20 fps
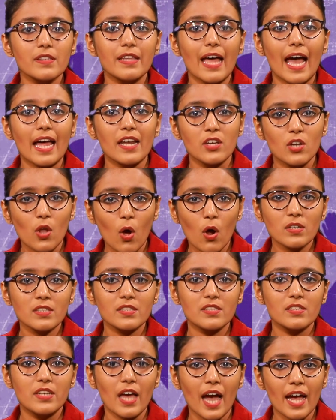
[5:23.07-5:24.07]
than
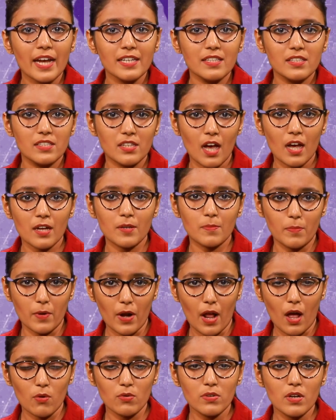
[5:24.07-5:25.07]
not dyed dark
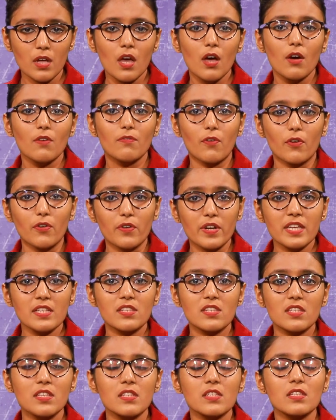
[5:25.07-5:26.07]
brown for
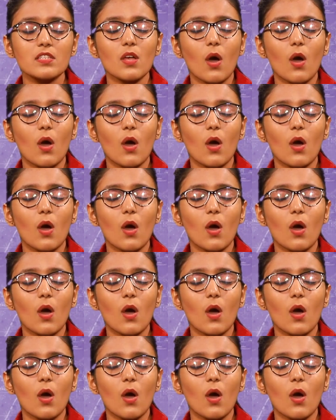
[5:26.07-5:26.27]
reasons